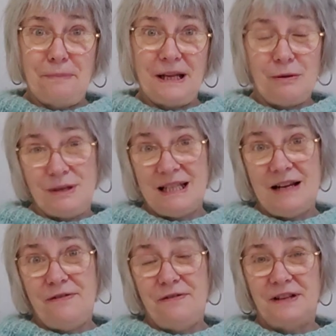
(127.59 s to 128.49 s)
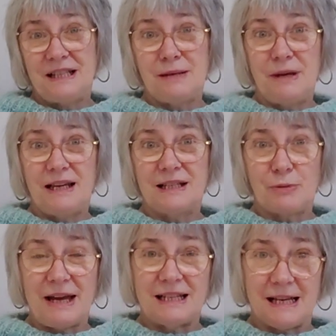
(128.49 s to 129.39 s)
but there was enough of it to make a
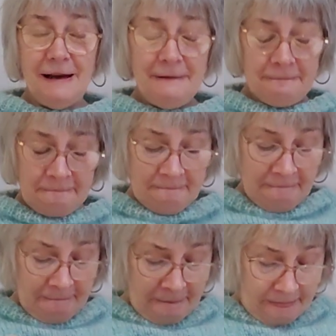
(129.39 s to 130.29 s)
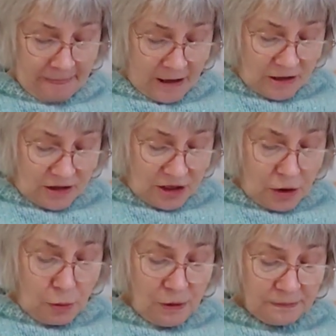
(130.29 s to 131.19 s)
sweater,
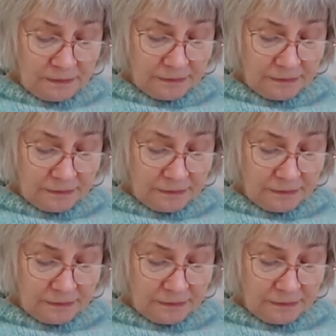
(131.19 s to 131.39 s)
so